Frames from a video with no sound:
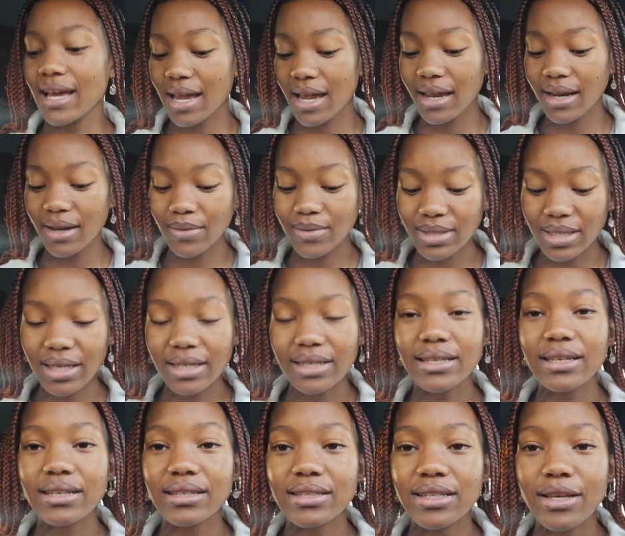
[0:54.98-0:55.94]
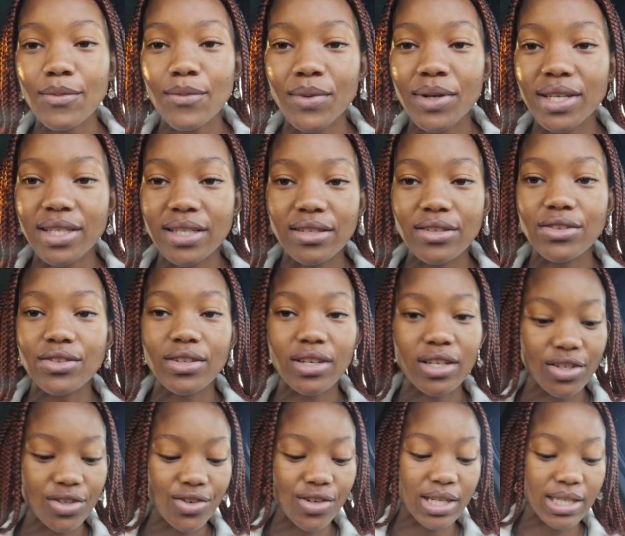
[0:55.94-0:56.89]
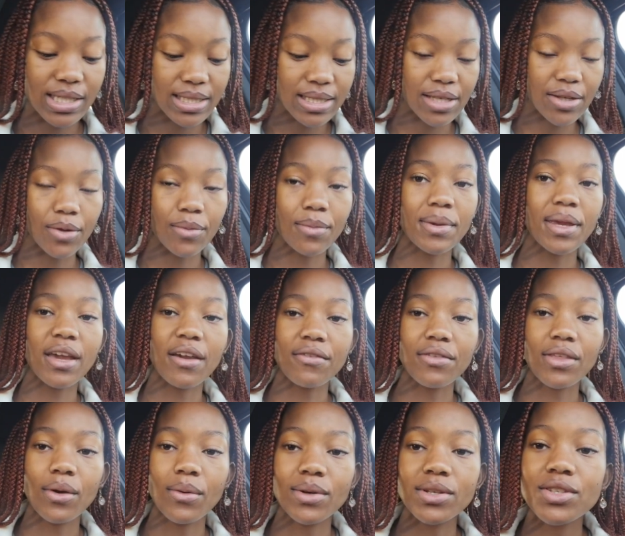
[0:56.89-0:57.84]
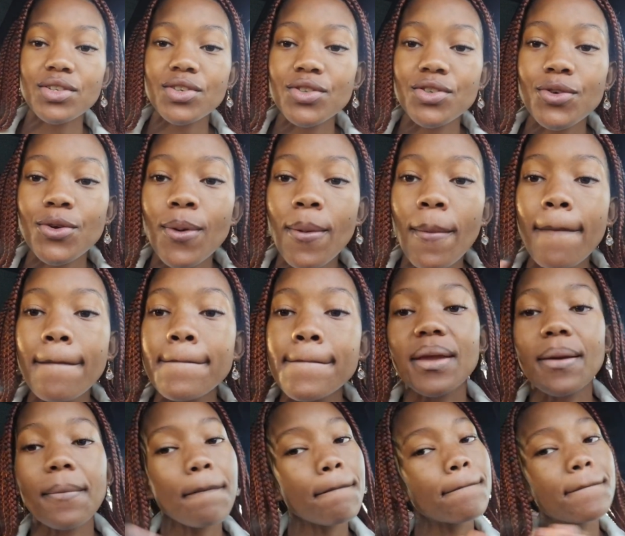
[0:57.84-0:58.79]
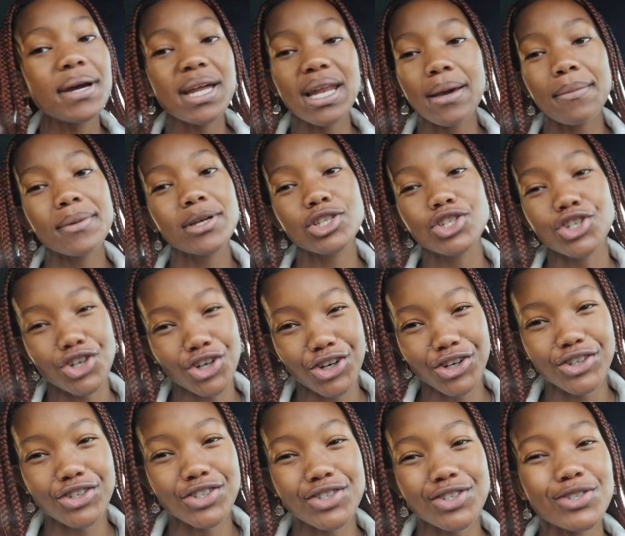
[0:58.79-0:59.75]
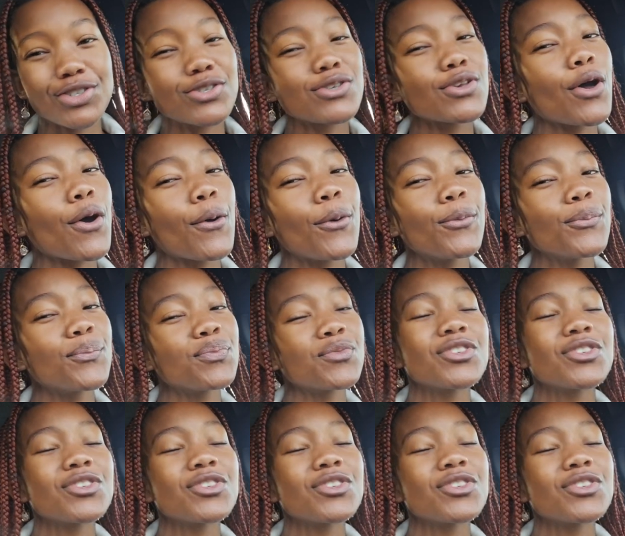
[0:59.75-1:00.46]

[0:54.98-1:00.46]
and I was like, somebody could literally steal me if they wanted to. But I'm at church, so